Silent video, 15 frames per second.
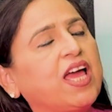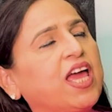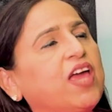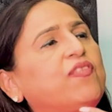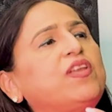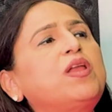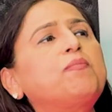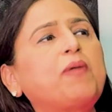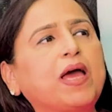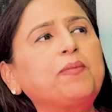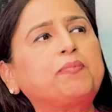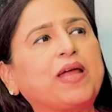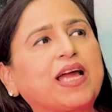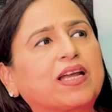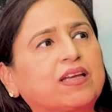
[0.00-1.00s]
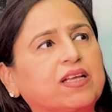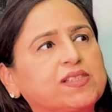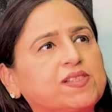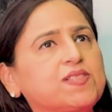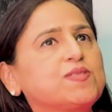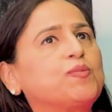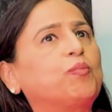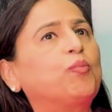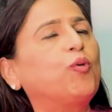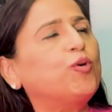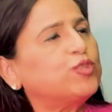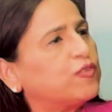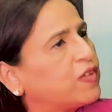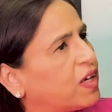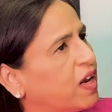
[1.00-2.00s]
even in my practice,
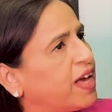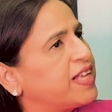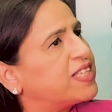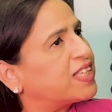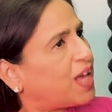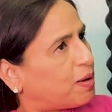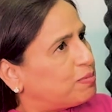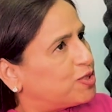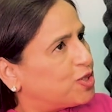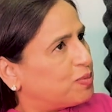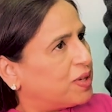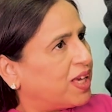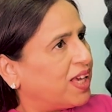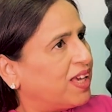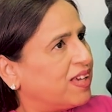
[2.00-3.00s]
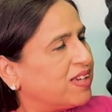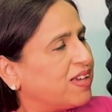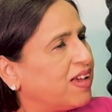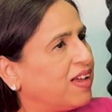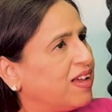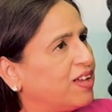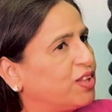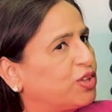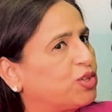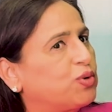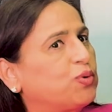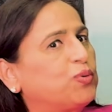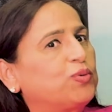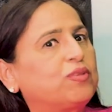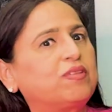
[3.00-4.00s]
most of the clients come to me
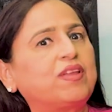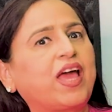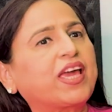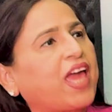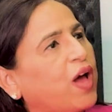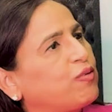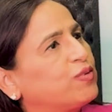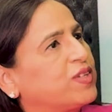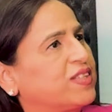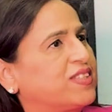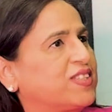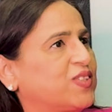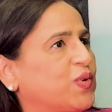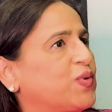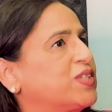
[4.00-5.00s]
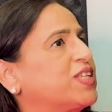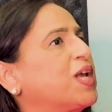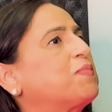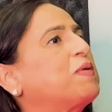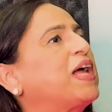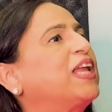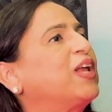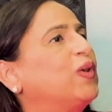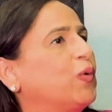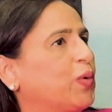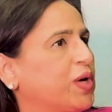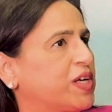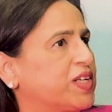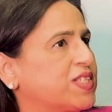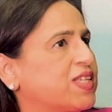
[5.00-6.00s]
through accountants or estate planning lawyers.